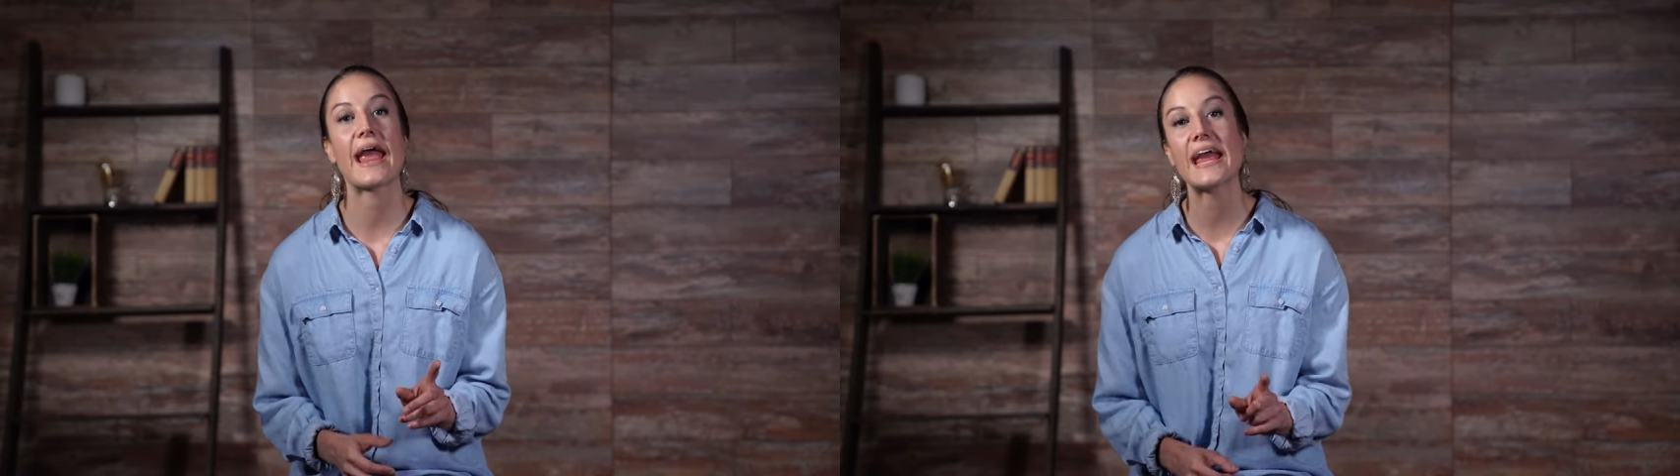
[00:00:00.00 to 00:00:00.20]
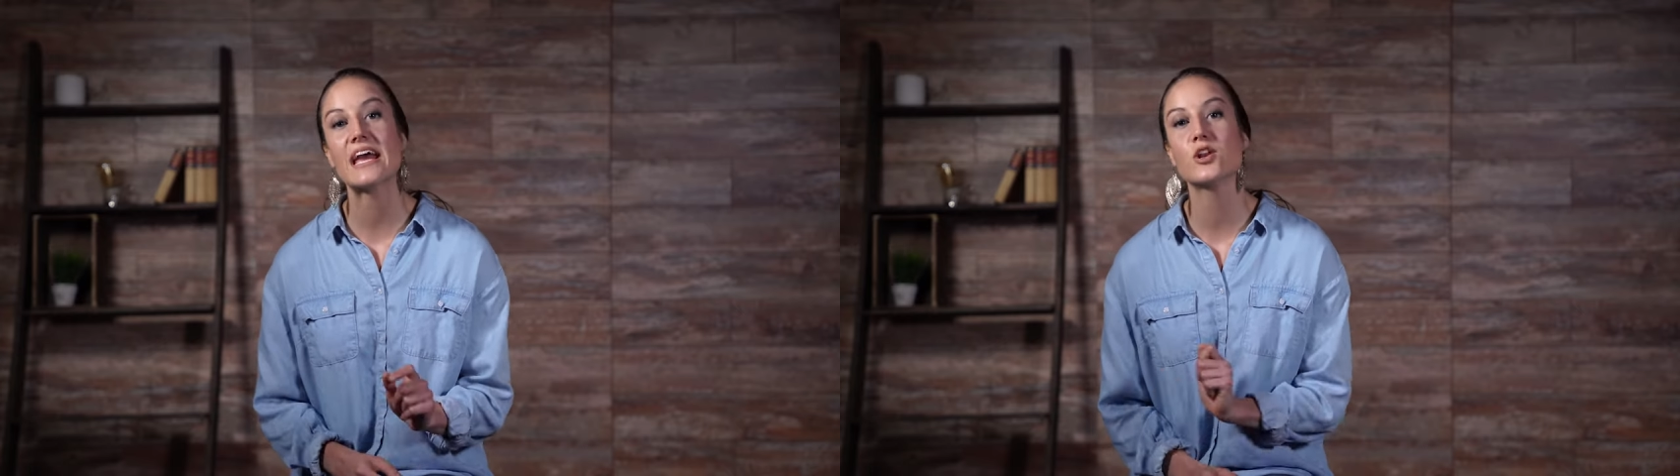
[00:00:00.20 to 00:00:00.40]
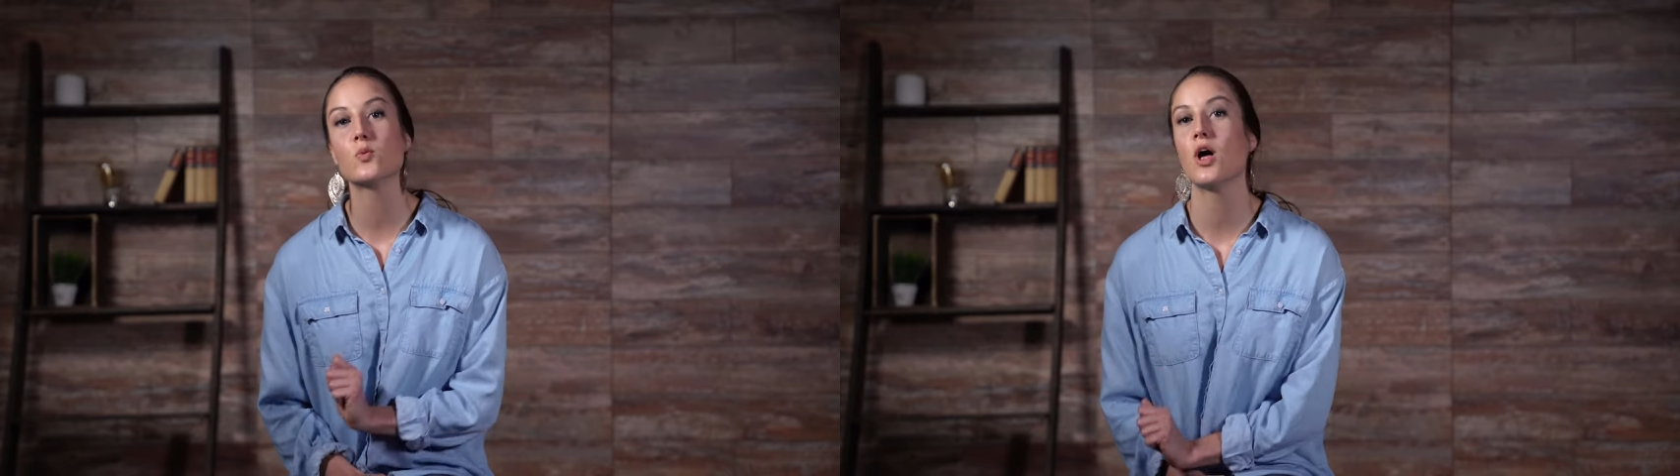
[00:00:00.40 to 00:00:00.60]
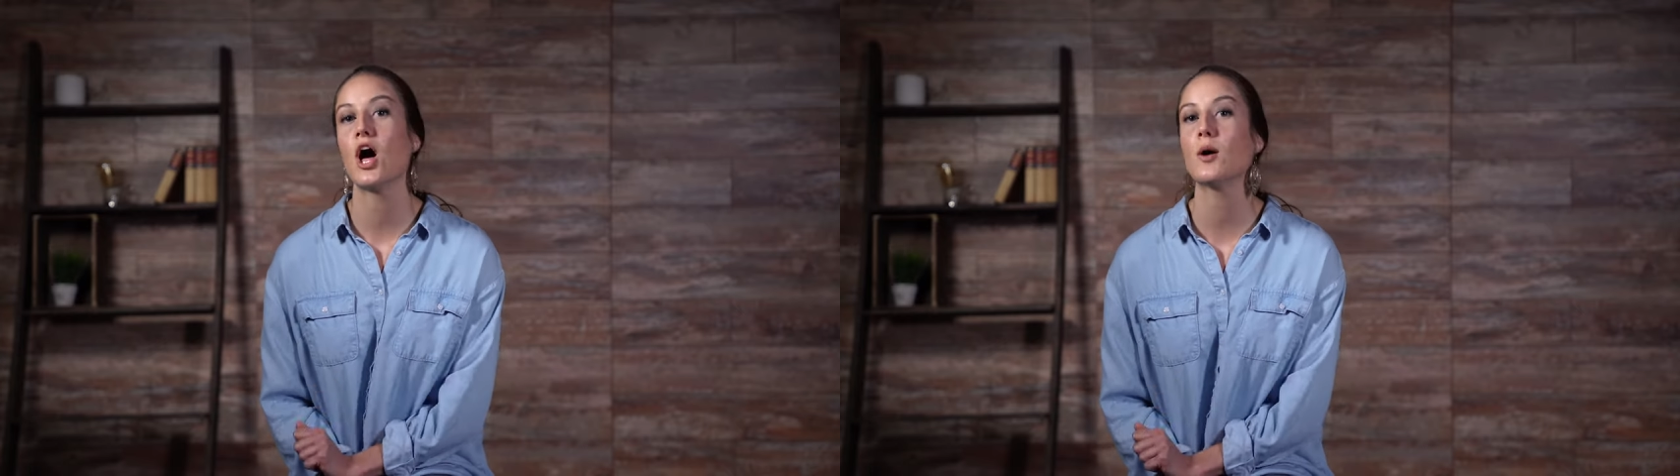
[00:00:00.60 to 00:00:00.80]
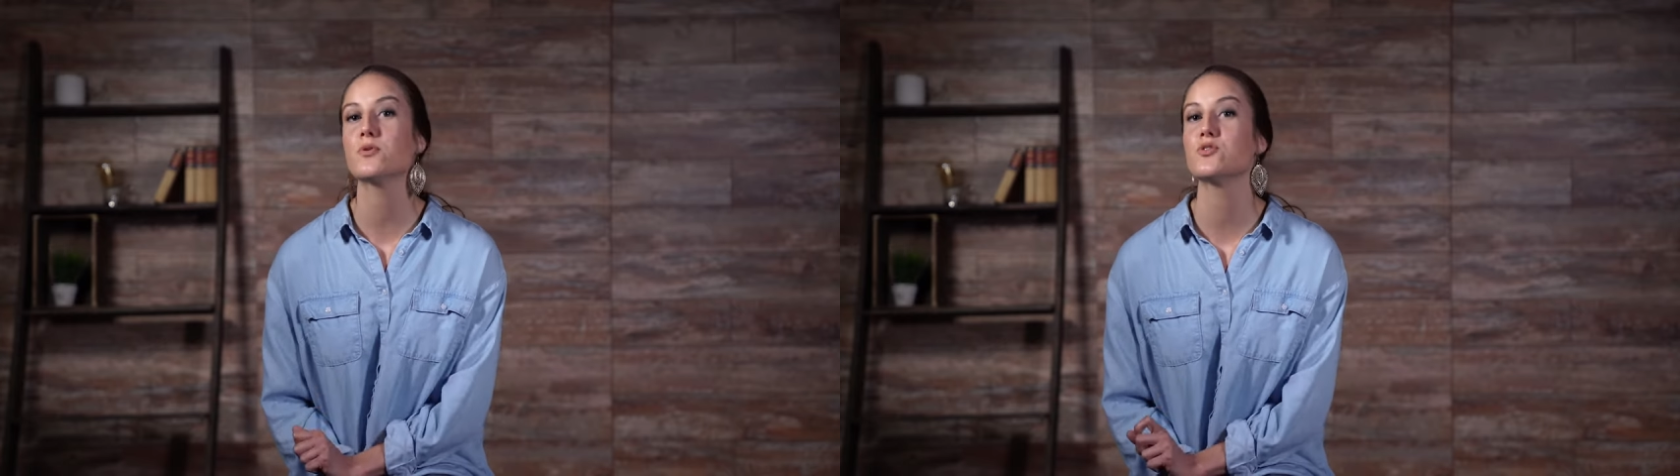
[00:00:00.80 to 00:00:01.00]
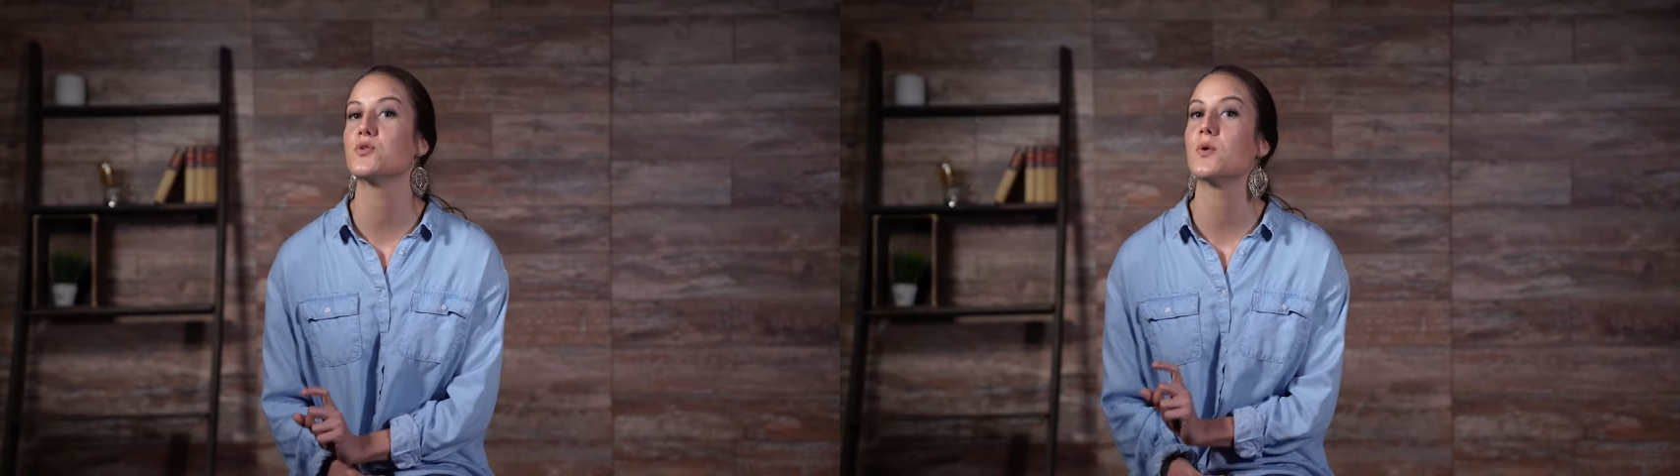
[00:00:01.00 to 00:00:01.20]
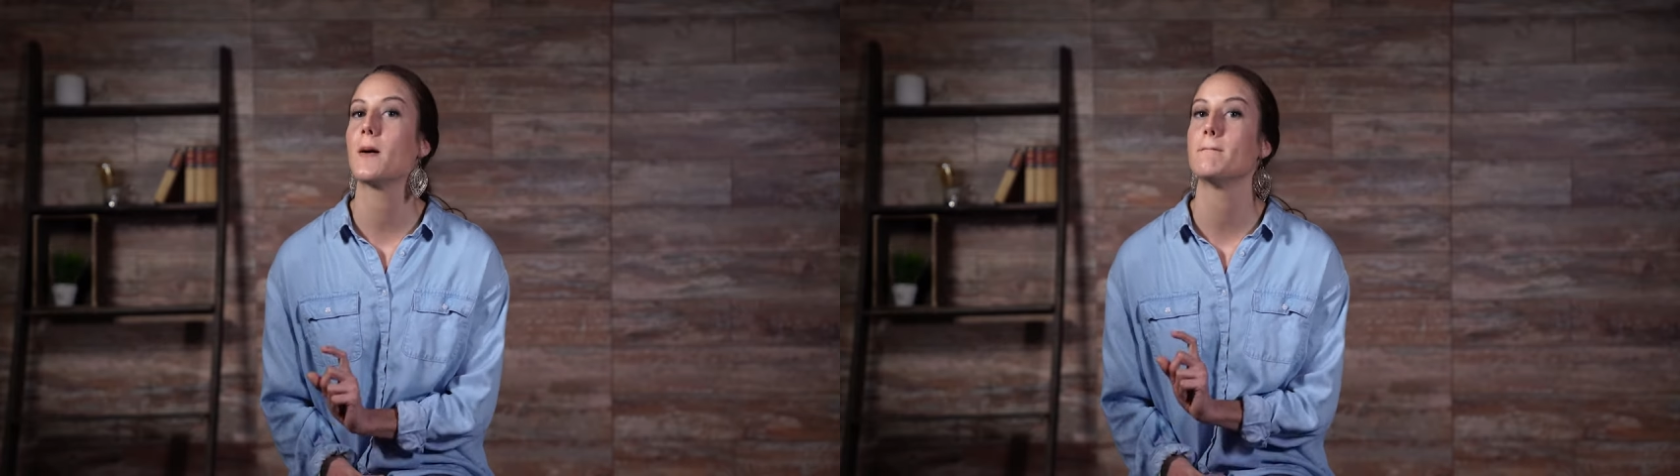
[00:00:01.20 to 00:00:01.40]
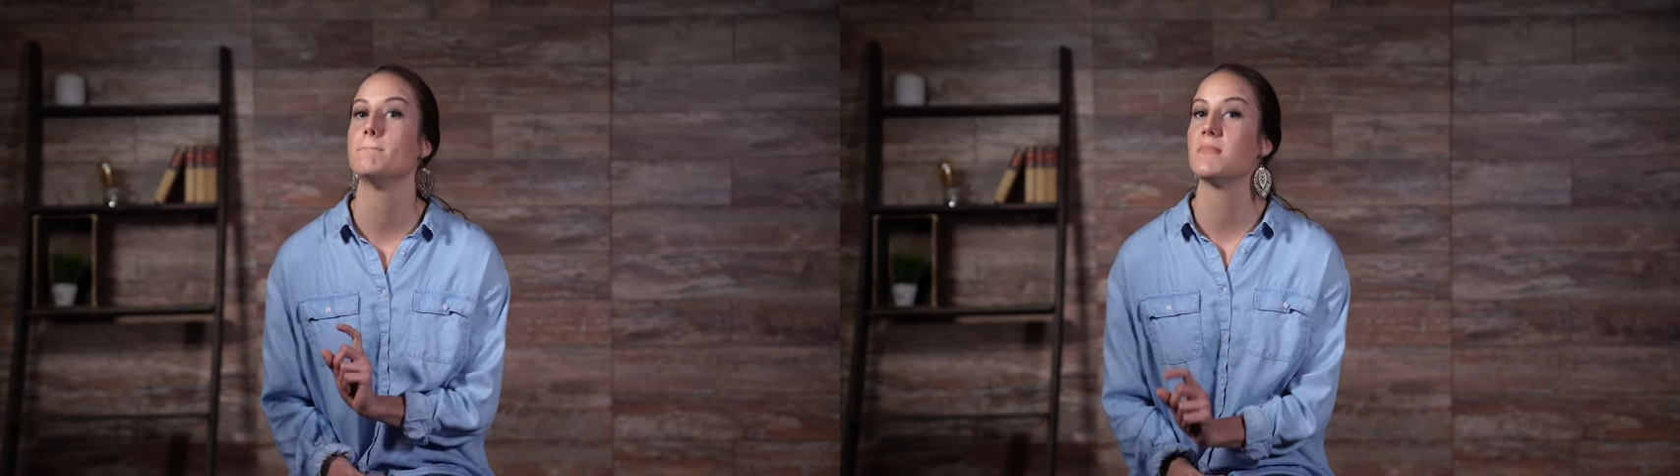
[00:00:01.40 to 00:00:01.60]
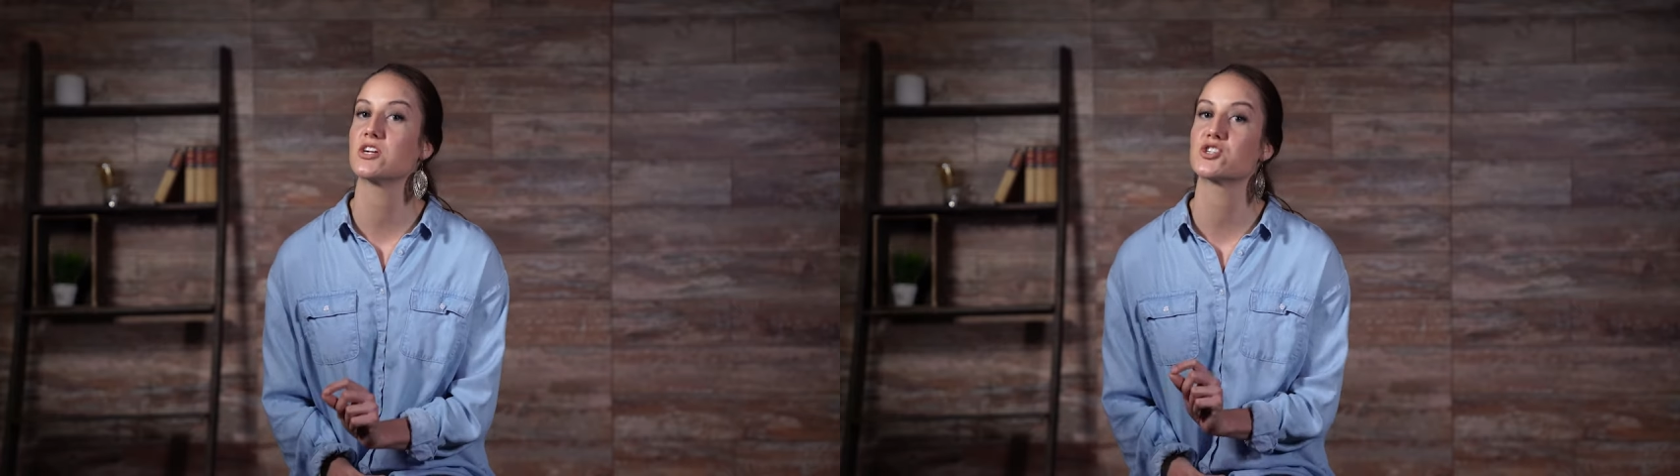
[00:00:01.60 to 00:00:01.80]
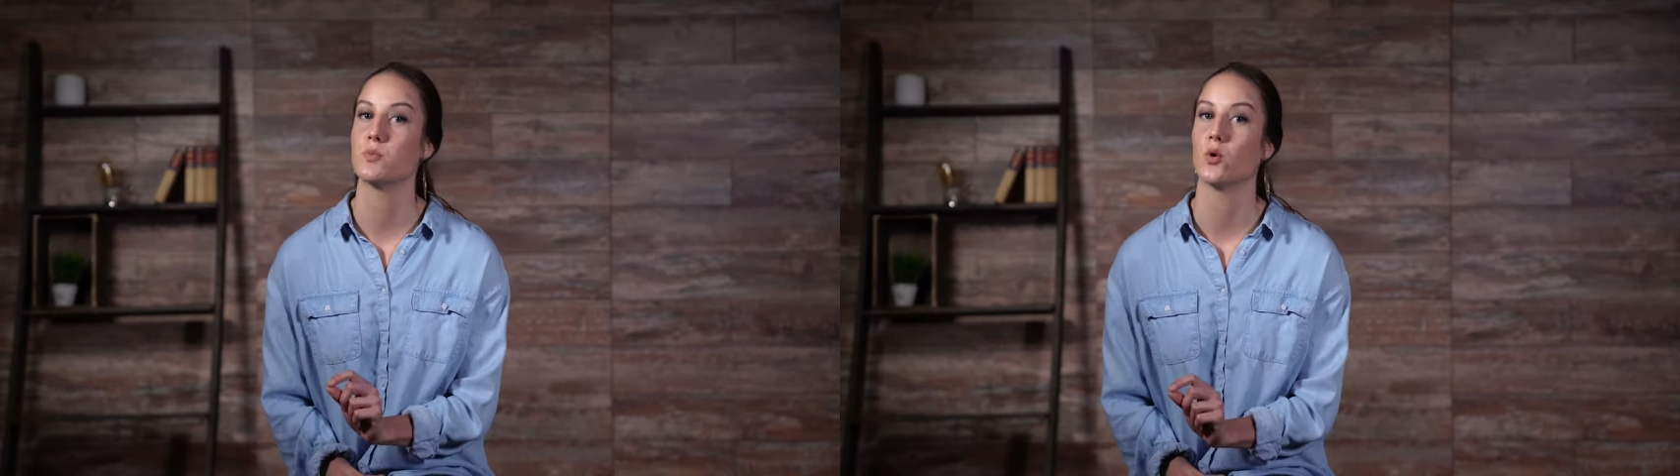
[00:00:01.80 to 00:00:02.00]
and will help you do
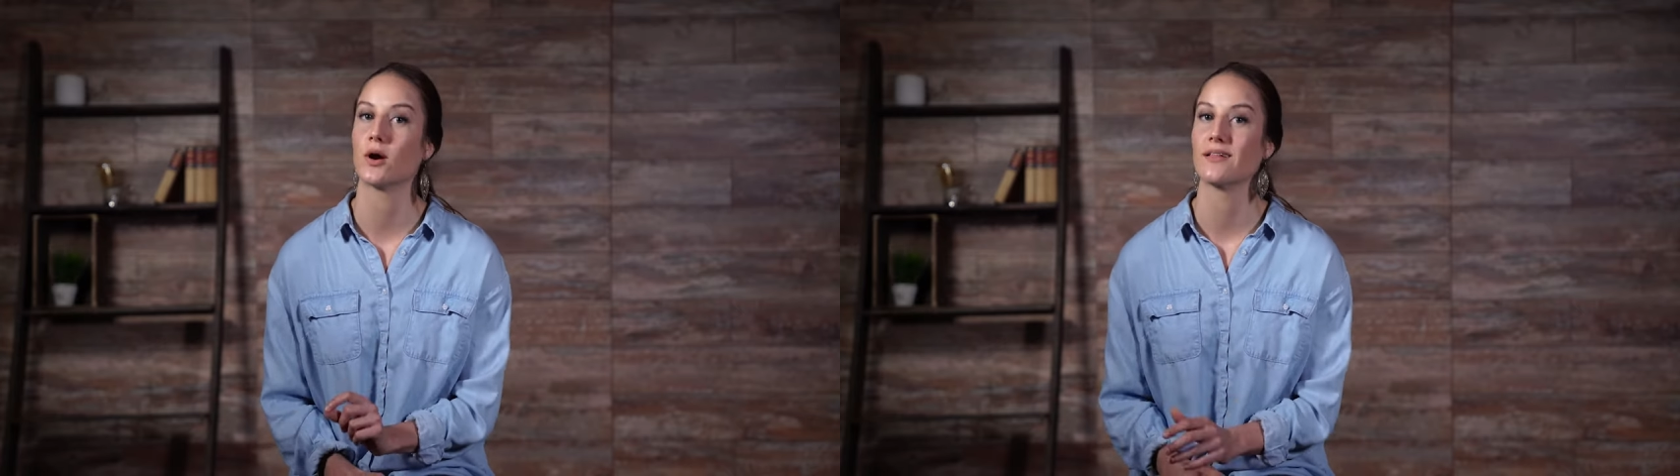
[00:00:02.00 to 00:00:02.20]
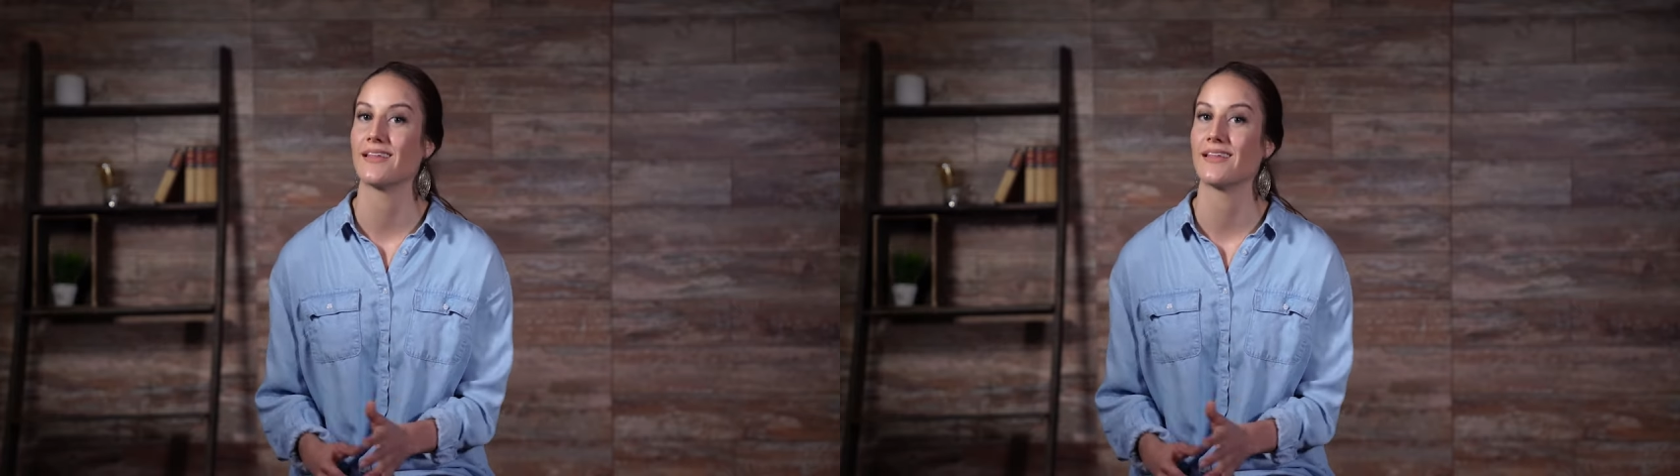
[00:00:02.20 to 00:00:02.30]
much more,